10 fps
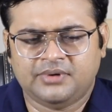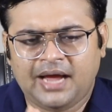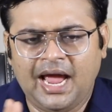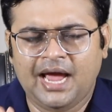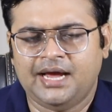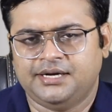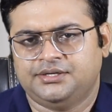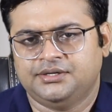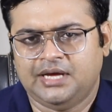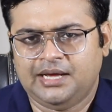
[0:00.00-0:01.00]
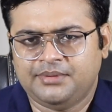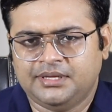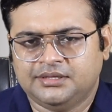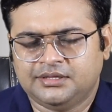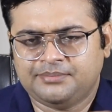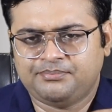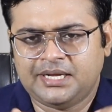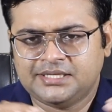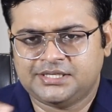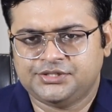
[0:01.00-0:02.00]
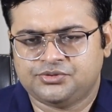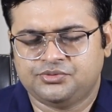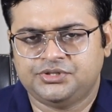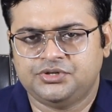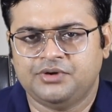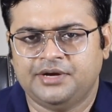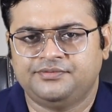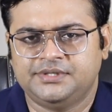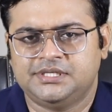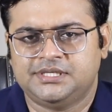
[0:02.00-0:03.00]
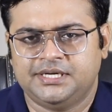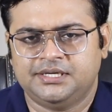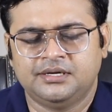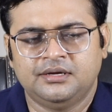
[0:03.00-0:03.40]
ad, I mean the places which you have visited.